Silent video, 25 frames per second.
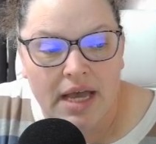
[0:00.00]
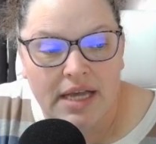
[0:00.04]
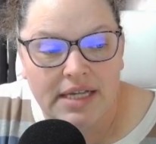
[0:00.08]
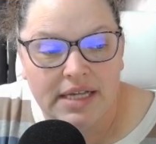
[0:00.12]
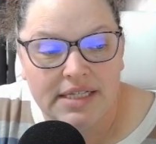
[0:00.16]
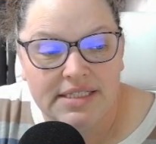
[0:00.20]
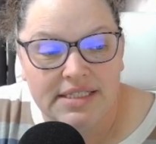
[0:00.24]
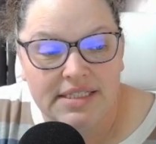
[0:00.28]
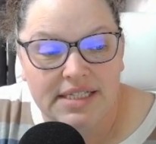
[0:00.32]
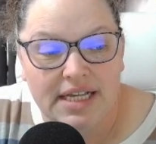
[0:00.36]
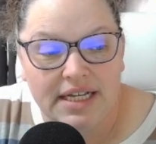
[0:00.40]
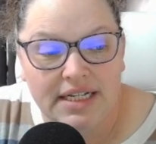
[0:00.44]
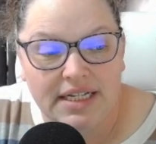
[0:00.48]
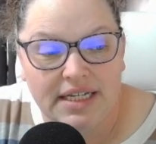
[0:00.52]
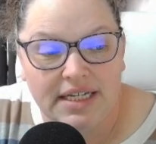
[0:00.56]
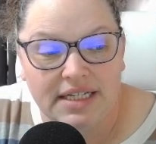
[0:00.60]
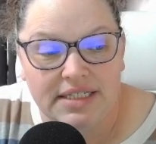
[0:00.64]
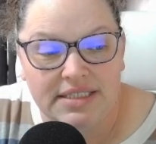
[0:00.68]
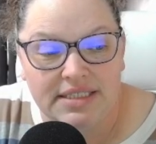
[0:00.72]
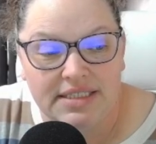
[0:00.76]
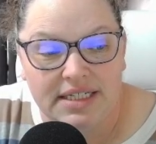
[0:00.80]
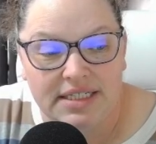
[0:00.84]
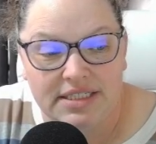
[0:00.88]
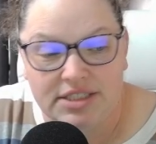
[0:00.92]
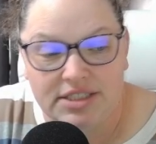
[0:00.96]
Set
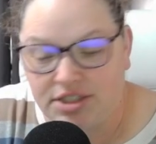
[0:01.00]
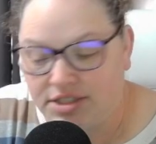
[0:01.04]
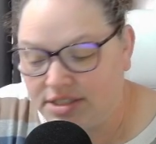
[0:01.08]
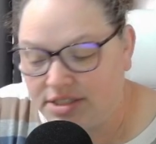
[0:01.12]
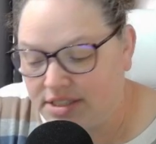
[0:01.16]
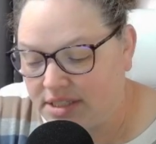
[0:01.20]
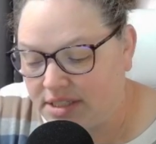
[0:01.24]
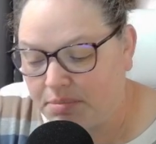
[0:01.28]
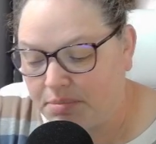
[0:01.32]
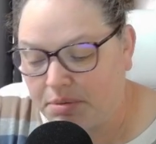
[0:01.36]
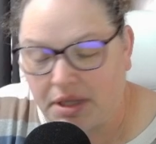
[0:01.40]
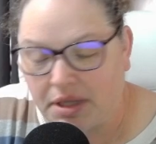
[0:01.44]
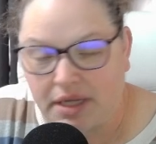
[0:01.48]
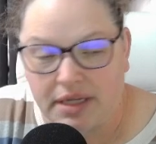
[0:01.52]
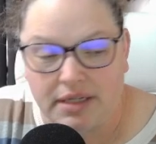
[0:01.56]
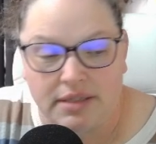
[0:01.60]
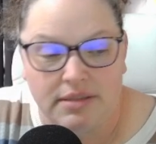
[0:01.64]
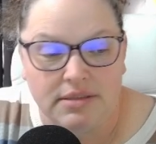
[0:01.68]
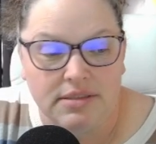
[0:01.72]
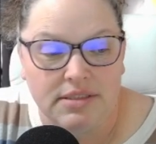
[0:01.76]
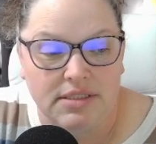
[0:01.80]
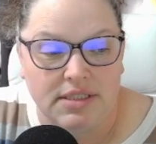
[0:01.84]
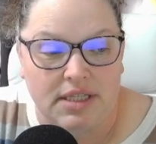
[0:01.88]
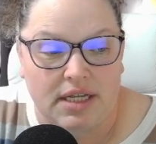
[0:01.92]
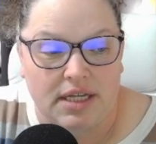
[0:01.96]
contingency
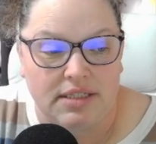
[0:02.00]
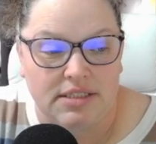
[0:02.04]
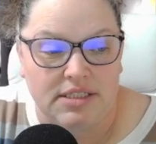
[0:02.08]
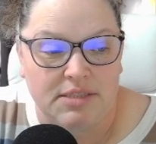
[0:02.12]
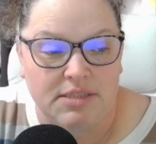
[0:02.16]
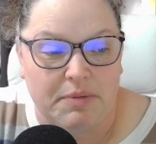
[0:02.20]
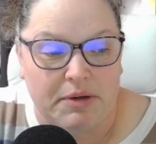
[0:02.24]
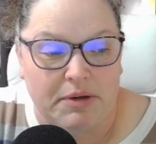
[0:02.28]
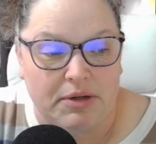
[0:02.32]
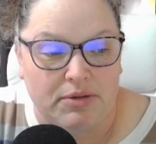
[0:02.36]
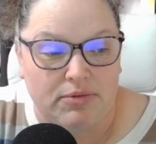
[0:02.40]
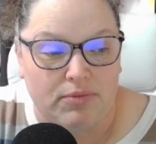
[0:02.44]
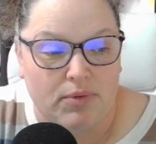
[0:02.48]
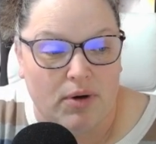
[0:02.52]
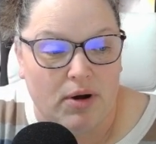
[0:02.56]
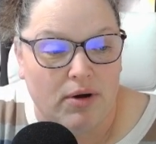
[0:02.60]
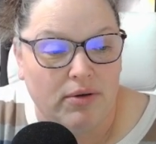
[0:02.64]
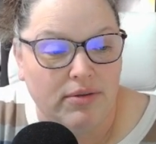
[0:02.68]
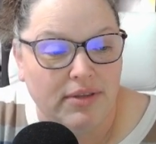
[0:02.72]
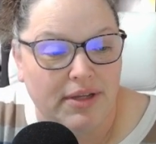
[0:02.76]
plans, that's spelled wrong,